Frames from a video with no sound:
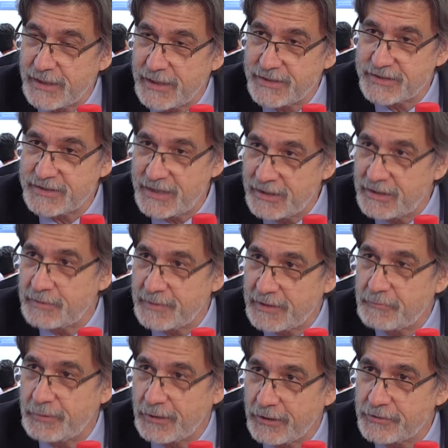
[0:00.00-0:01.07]
as
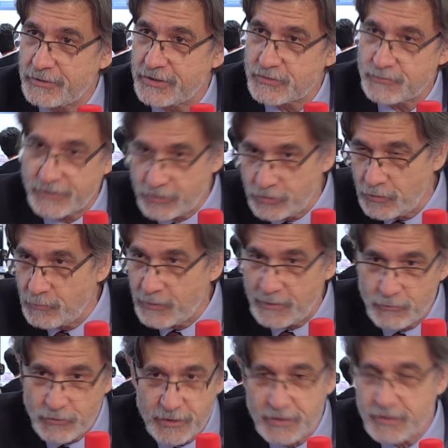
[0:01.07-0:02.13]
intimate partners with whom we
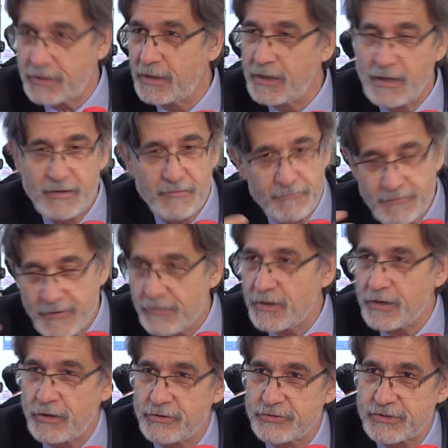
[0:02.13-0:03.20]
work very
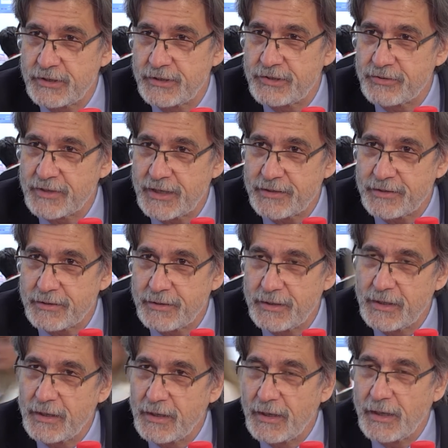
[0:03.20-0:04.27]
closely together.
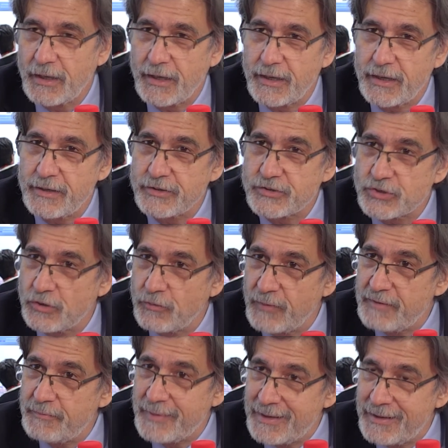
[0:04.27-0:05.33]
So
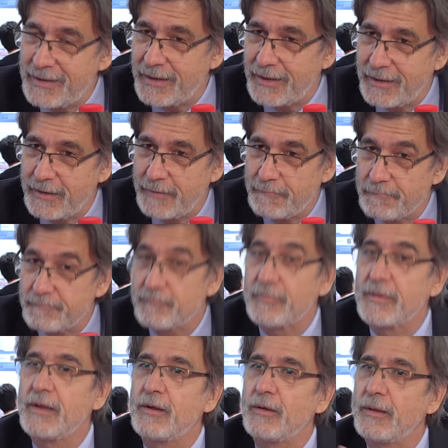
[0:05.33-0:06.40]
we've been
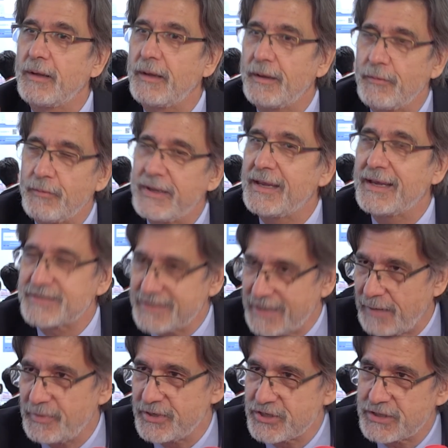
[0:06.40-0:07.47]
we
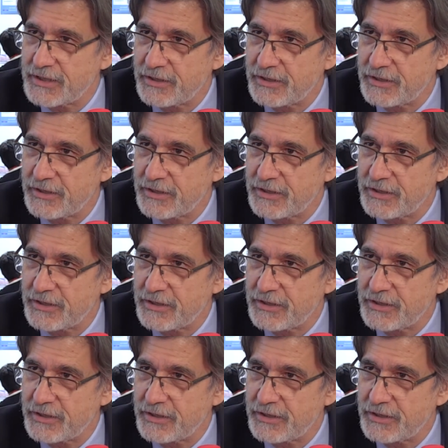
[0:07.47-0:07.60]
established